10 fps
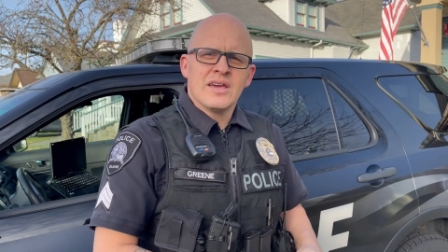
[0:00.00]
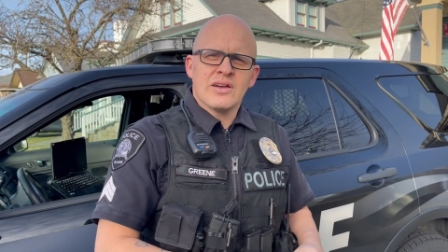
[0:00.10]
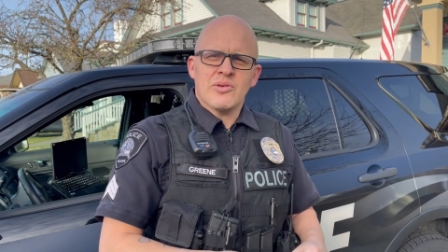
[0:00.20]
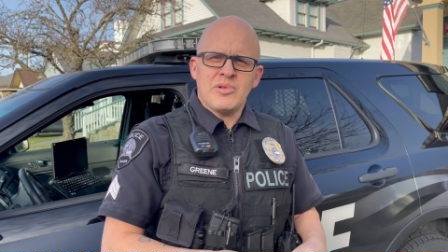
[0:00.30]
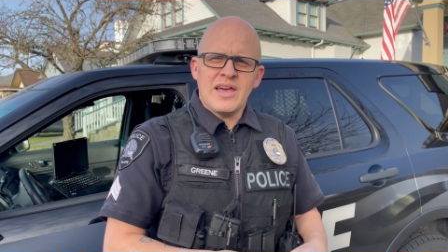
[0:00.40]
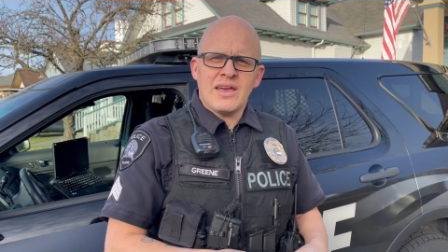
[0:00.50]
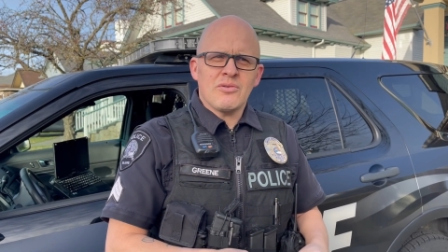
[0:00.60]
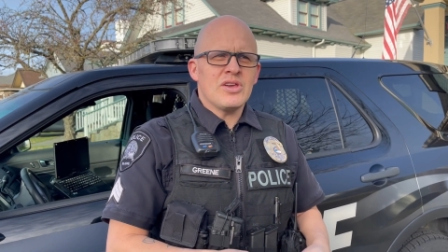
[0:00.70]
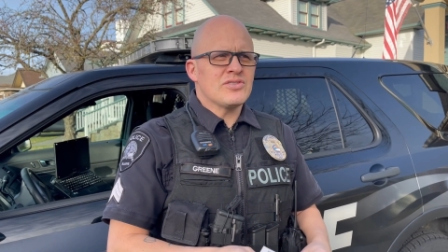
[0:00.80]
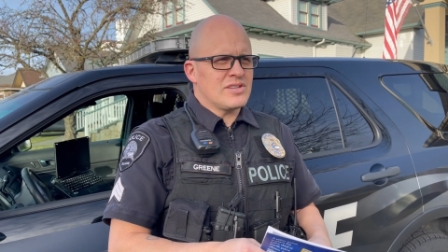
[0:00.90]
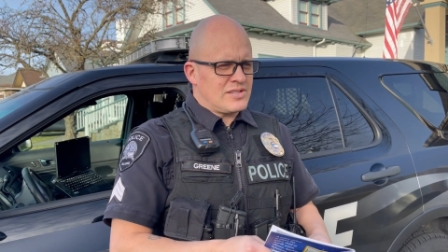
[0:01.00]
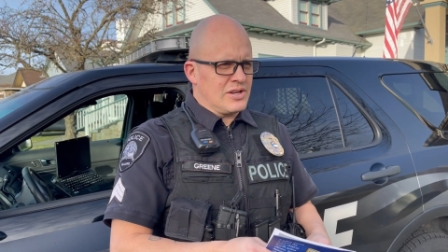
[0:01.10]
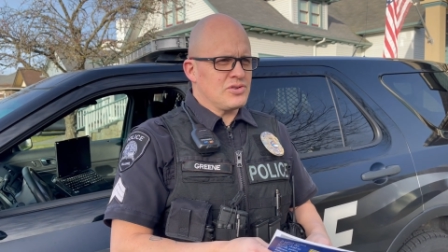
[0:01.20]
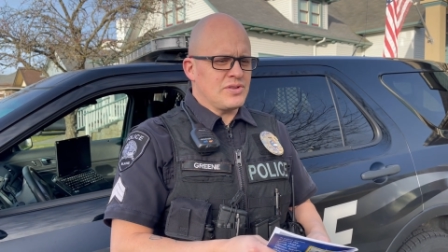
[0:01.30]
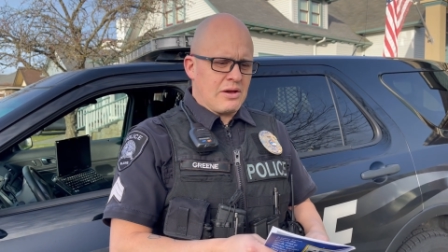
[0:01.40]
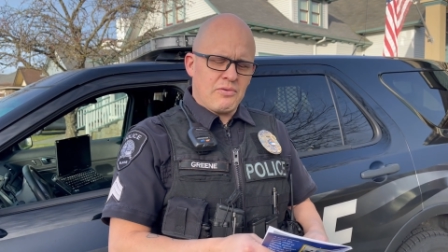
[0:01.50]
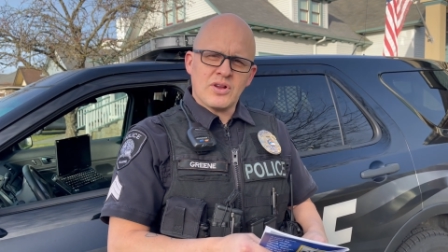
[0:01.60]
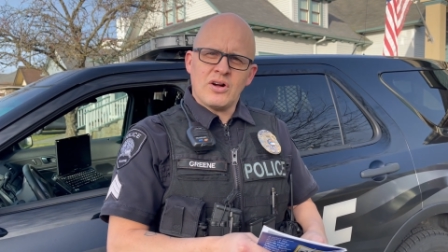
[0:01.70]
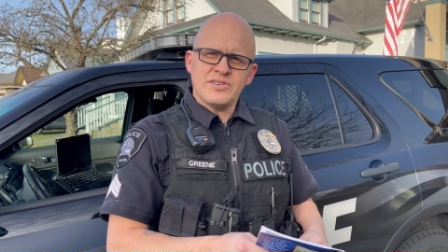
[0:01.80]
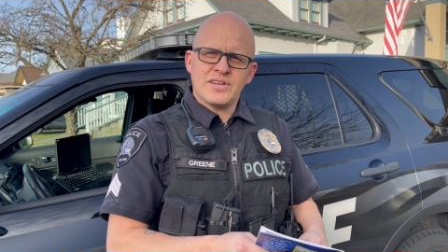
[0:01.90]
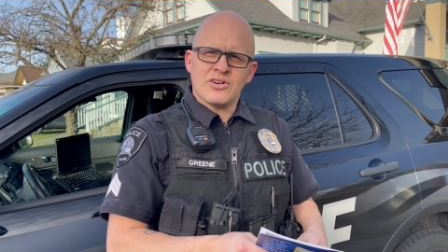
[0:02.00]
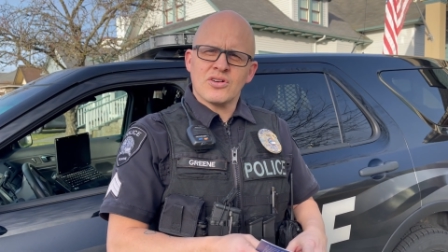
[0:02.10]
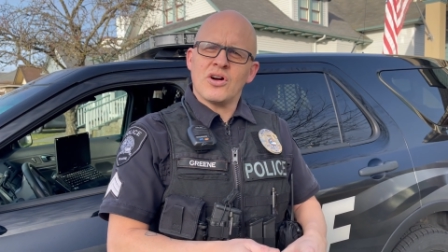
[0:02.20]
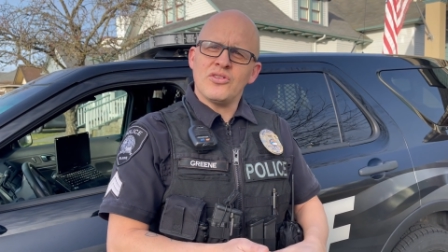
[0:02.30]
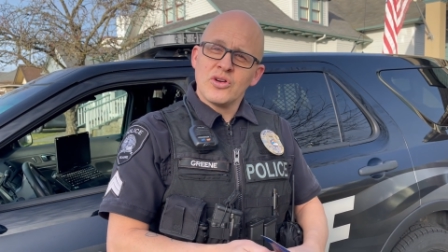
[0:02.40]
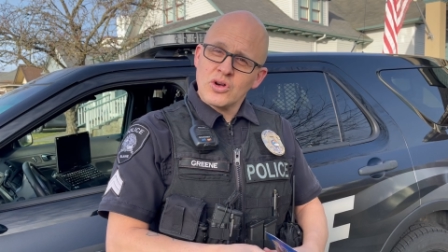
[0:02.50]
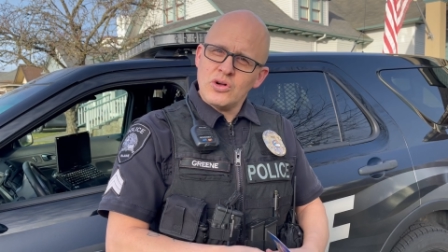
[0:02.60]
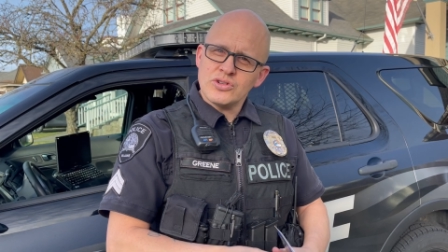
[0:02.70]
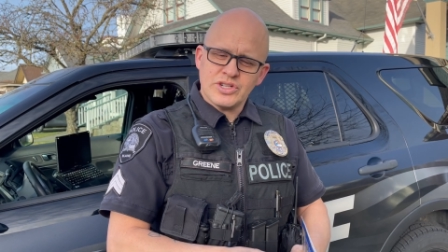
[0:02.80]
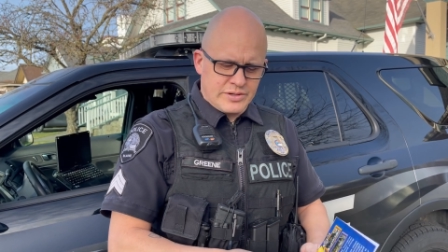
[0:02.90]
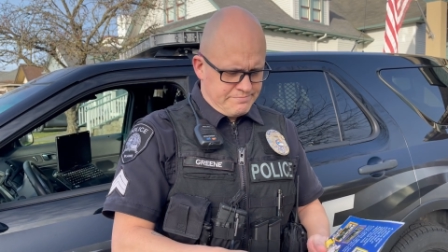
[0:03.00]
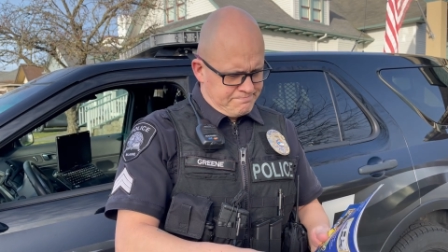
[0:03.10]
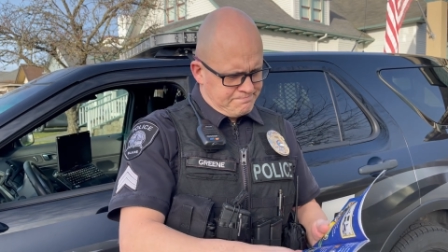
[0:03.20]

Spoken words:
Here at Blaine, we use a central 911 call center called Colshin.